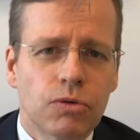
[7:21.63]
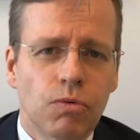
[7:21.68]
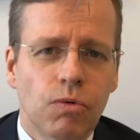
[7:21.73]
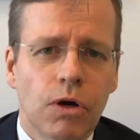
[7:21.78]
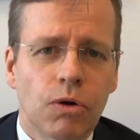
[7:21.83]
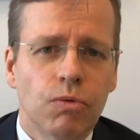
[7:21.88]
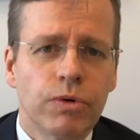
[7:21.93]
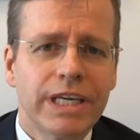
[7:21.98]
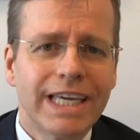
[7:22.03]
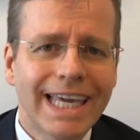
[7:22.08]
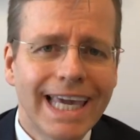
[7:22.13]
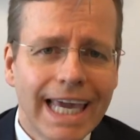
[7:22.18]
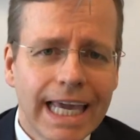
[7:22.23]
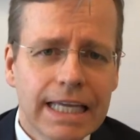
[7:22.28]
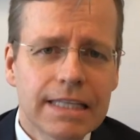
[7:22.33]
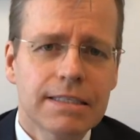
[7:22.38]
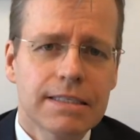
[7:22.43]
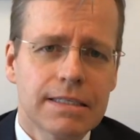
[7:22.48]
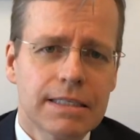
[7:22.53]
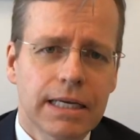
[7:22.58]
What we
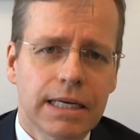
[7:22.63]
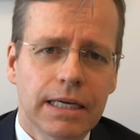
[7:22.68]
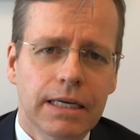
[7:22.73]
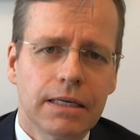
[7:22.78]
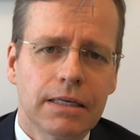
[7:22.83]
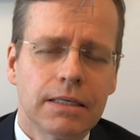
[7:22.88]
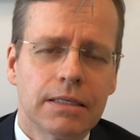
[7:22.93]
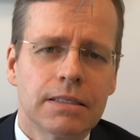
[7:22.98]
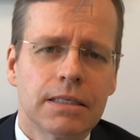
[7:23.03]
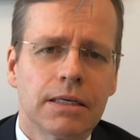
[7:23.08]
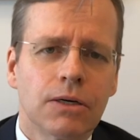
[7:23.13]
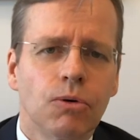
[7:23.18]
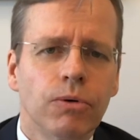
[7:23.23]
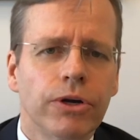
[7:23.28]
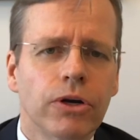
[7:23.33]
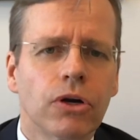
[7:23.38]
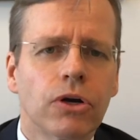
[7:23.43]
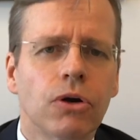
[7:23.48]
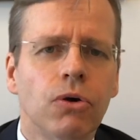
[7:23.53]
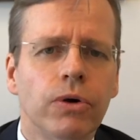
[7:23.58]
can say is that
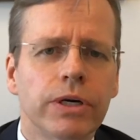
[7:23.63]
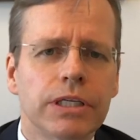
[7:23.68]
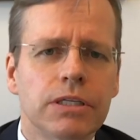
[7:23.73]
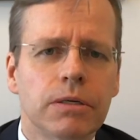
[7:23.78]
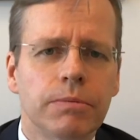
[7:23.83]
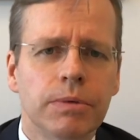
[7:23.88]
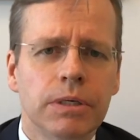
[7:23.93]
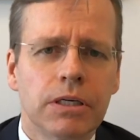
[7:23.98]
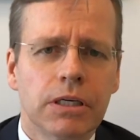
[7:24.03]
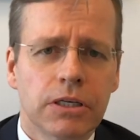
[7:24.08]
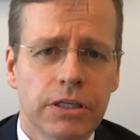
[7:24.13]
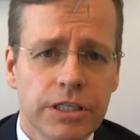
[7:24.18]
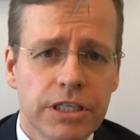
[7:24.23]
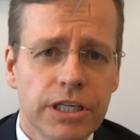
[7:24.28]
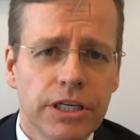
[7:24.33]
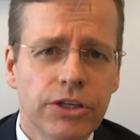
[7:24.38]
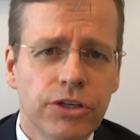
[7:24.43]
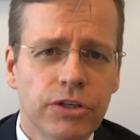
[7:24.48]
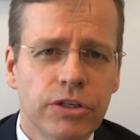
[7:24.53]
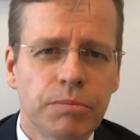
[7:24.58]
we are going to
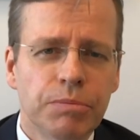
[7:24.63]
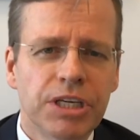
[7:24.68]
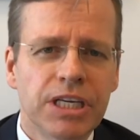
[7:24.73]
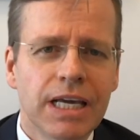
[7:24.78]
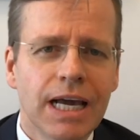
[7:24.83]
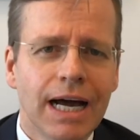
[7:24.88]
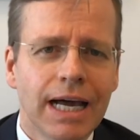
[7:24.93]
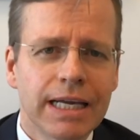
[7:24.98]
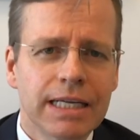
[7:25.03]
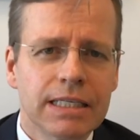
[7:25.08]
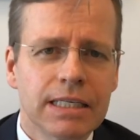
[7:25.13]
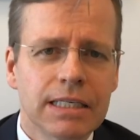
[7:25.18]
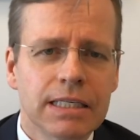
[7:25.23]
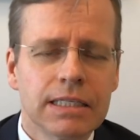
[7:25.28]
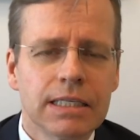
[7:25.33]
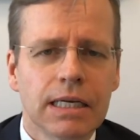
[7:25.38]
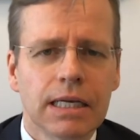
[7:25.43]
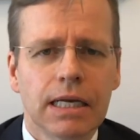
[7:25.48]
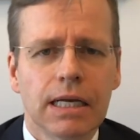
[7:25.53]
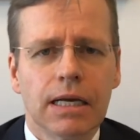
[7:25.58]
continue to be
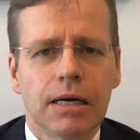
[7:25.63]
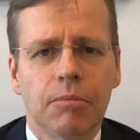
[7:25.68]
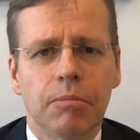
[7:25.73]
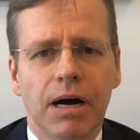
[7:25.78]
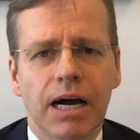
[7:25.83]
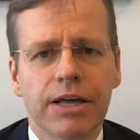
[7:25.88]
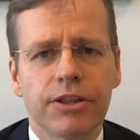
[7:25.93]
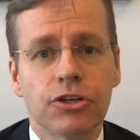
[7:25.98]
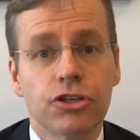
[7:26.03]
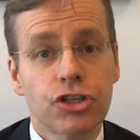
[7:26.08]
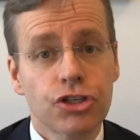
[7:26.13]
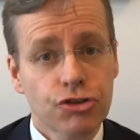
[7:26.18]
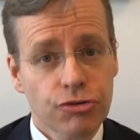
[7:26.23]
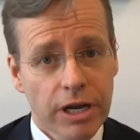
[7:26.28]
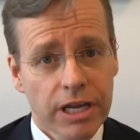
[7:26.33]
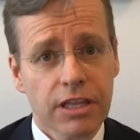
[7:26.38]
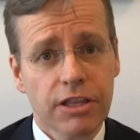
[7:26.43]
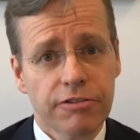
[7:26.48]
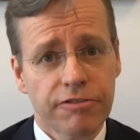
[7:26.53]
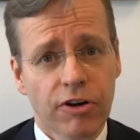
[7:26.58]
guided by the
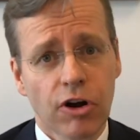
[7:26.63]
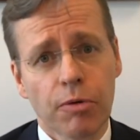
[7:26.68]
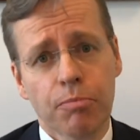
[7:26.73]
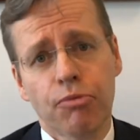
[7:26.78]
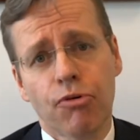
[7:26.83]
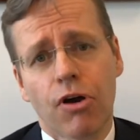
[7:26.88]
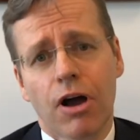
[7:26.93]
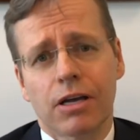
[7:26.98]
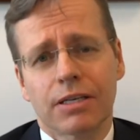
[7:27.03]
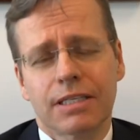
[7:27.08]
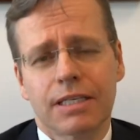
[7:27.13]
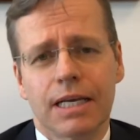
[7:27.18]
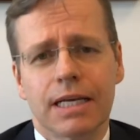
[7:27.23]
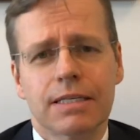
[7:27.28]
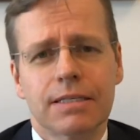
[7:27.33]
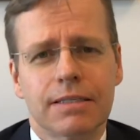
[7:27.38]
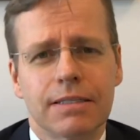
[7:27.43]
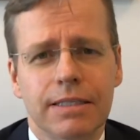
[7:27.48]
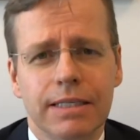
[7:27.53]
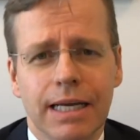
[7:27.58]
strength of our
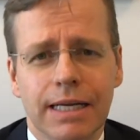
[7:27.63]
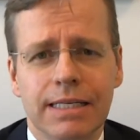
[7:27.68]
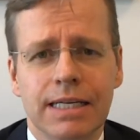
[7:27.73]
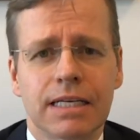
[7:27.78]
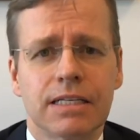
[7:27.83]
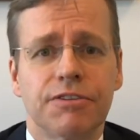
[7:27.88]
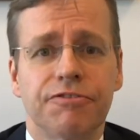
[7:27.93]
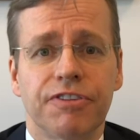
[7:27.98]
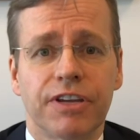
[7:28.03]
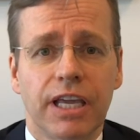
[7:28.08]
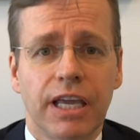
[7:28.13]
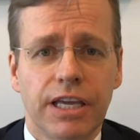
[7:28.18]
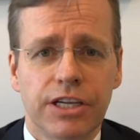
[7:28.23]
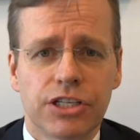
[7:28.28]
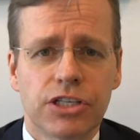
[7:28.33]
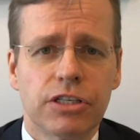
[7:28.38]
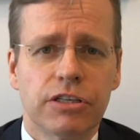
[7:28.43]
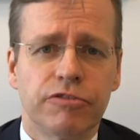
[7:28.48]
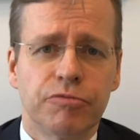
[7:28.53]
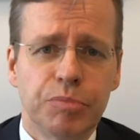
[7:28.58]
process, the
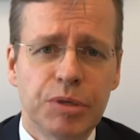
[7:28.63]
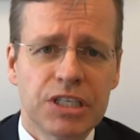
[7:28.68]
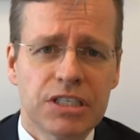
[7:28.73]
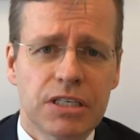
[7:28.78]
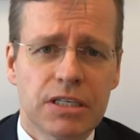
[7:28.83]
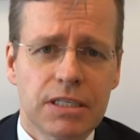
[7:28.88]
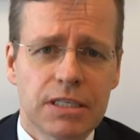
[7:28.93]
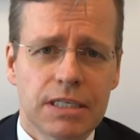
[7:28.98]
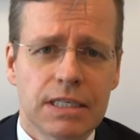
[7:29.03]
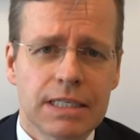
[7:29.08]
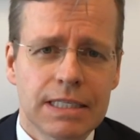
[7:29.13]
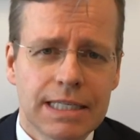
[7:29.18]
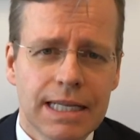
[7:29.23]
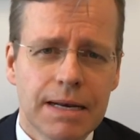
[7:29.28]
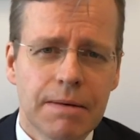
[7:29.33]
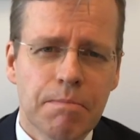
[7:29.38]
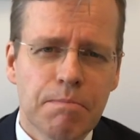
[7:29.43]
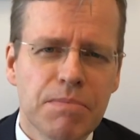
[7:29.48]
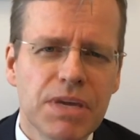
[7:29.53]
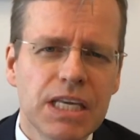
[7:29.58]
identification of businesses
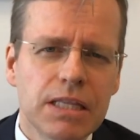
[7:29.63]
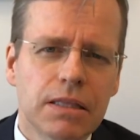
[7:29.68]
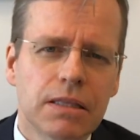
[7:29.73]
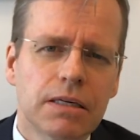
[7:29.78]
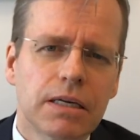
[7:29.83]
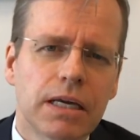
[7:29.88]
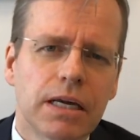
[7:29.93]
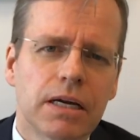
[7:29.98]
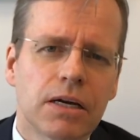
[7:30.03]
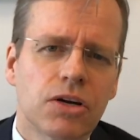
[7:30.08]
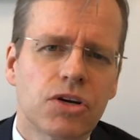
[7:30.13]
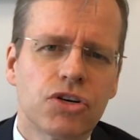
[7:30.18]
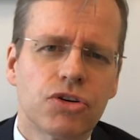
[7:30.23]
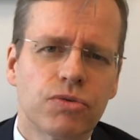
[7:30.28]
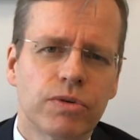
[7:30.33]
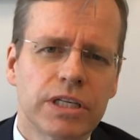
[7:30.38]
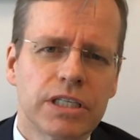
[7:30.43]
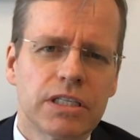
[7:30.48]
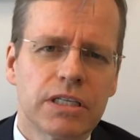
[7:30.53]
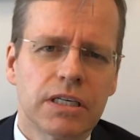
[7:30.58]
that meet the
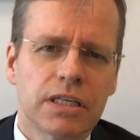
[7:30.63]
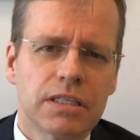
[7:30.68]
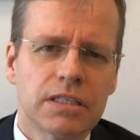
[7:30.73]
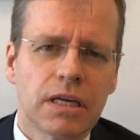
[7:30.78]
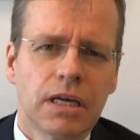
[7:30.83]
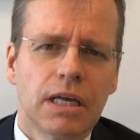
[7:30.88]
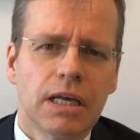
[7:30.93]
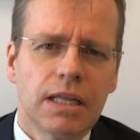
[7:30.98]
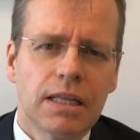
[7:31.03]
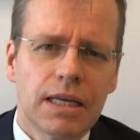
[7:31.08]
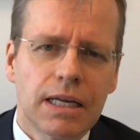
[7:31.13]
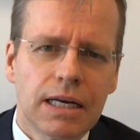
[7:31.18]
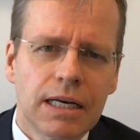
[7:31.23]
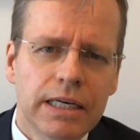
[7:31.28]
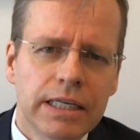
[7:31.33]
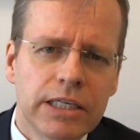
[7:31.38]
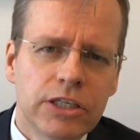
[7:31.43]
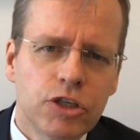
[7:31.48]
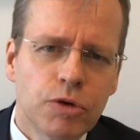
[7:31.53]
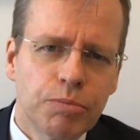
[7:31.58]
characteristics that
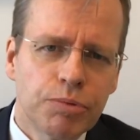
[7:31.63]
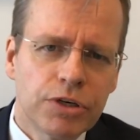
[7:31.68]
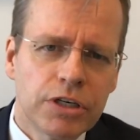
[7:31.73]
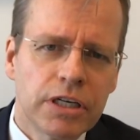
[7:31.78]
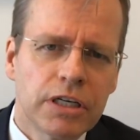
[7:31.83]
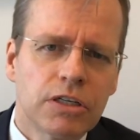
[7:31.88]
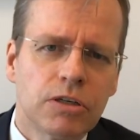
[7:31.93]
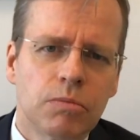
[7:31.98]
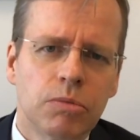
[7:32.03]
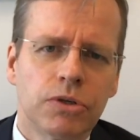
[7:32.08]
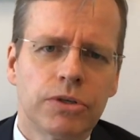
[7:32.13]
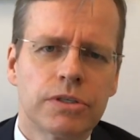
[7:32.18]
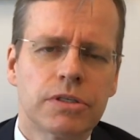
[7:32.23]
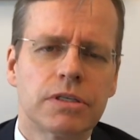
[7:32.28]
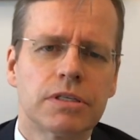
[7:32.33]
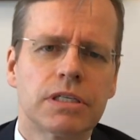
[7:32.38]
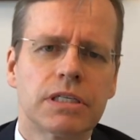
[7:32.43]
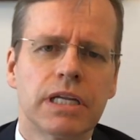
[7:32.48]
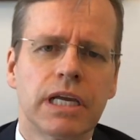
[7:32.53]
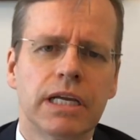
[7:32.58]
lead to predictable,
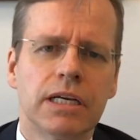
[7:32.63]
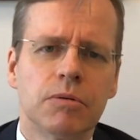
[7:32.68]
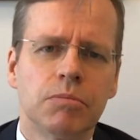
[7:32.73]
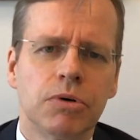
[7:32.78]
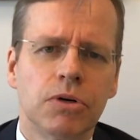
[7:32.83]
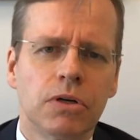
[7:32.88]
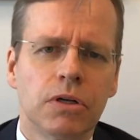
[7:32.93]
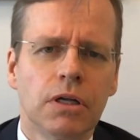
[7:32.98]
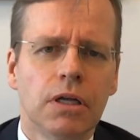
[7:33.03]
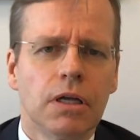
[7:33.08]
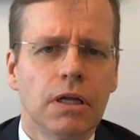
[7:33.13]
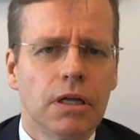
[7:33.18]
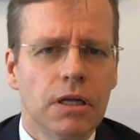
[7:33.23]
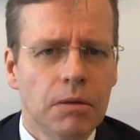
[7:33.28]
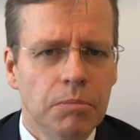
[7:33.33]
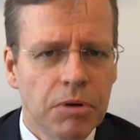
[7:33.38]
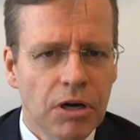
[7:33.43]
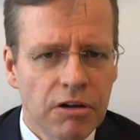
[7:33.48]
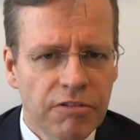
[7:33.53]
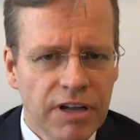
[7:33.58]
sustainable,
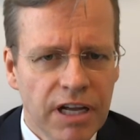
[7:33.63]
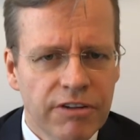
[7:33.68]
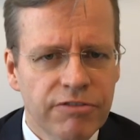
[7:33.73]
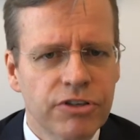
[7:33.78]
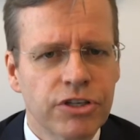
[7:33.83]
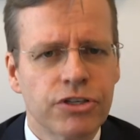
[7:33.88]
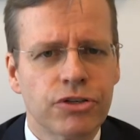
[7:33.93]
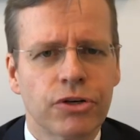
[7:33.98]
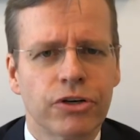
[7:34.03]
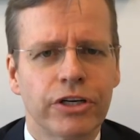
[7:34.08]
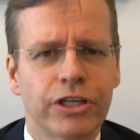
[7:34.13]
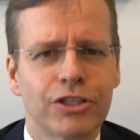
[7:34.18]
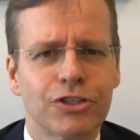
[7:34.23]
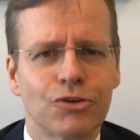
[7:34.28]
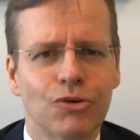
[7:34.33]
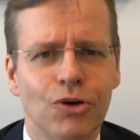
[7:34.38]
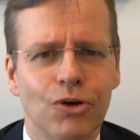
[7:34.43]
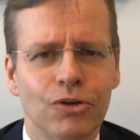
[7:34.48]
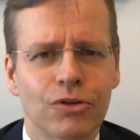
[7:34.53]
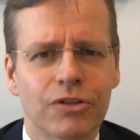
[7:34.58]
above average earnings
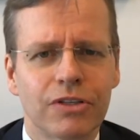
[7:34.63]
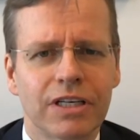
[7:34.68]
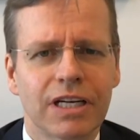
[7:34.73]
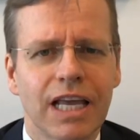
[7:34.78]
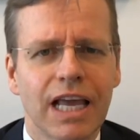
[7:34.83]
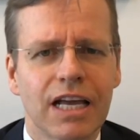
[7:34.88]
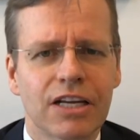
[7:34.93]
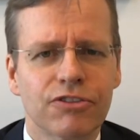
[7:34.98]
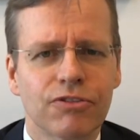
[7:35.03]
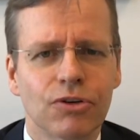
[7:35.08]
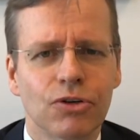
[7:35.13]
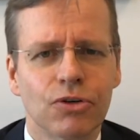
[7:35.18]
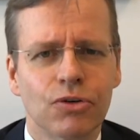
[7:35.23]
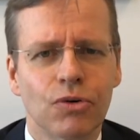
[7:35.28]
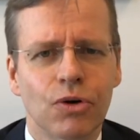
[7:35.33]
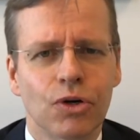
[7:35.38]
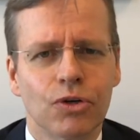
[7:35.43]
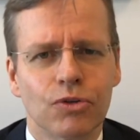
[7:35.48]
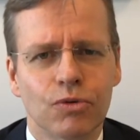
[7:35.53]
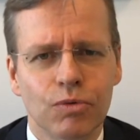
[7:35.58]
growth and cash flow
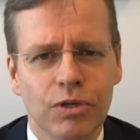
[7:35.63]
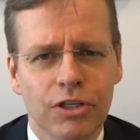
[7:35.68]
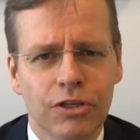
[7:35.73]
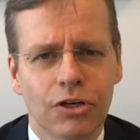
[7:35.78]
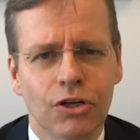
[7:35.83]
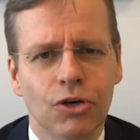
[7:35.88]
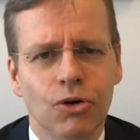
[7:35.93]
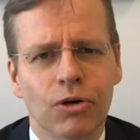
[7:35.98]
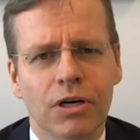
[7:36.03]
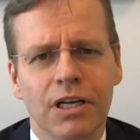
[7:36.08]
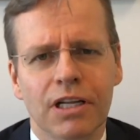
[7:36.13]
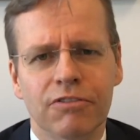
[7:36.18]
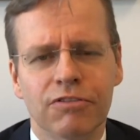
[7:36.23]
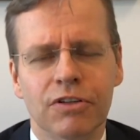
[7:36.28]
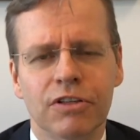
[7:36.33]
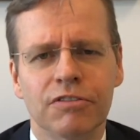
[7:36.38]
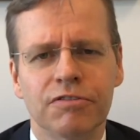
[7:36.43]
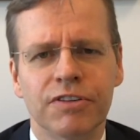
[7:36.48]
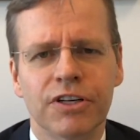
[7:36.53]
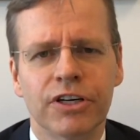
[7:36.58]
growth with a lower
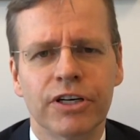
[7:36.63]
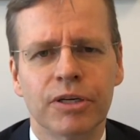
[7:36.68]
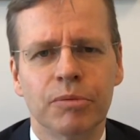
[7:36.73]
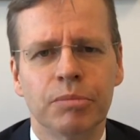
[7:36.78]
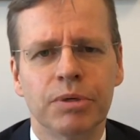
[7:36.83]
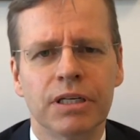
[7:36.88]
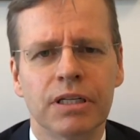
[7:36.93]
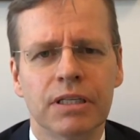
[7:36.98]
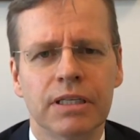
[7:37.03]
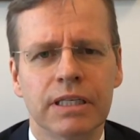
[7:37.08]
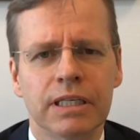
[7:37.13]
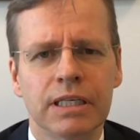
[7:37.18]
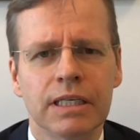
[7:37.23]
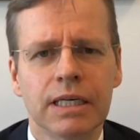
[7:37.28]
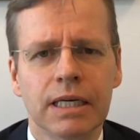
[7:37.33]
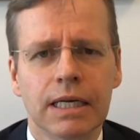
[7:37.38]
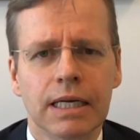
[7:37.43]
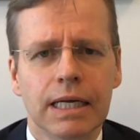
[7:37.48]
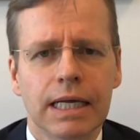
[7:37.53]
level of variability,